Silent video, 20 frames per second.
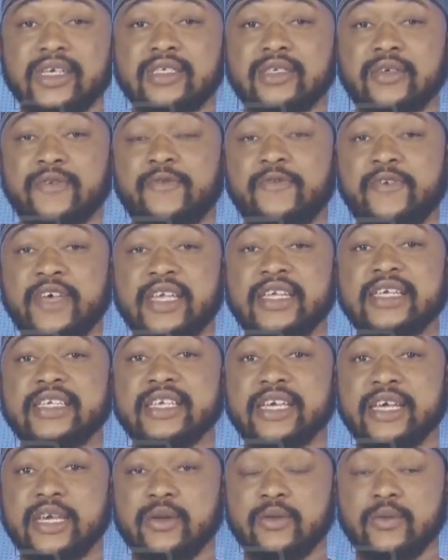is
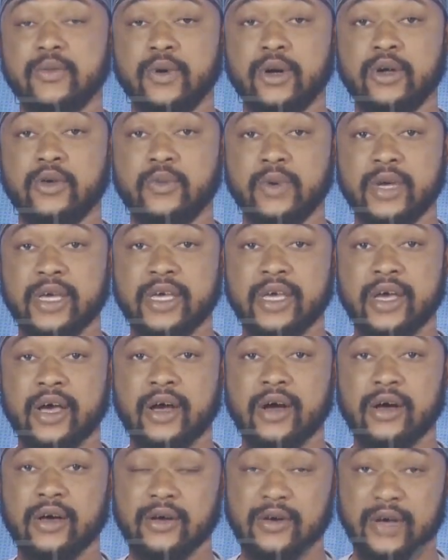failing in one
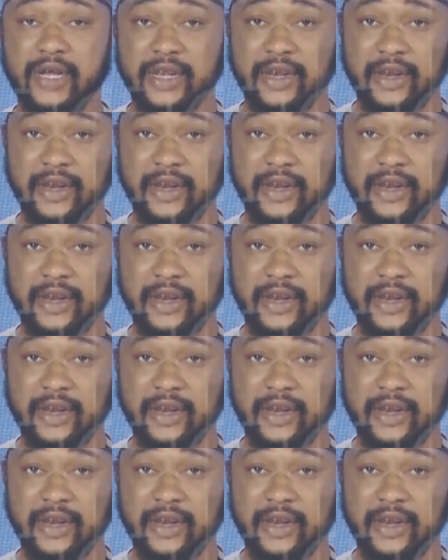way or